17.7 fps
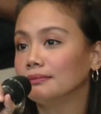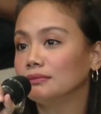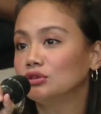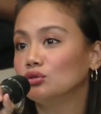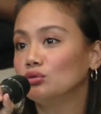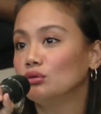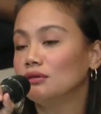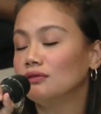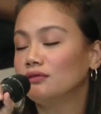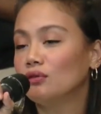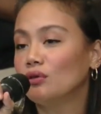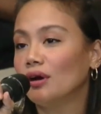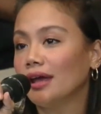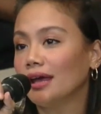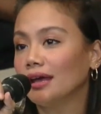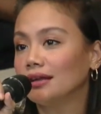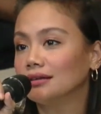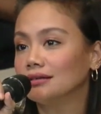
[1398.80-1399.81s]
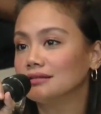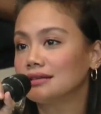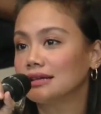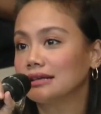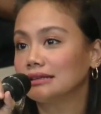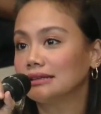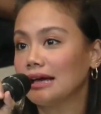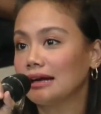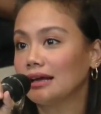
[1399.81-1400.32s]
Tulfo and
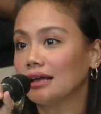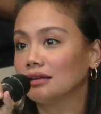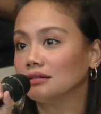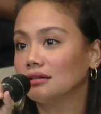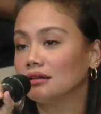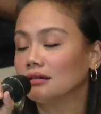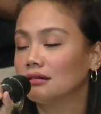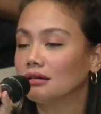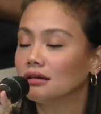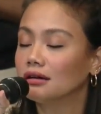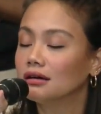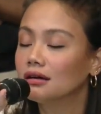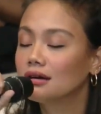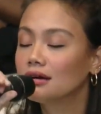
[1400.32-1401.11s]
Secretary Andanar.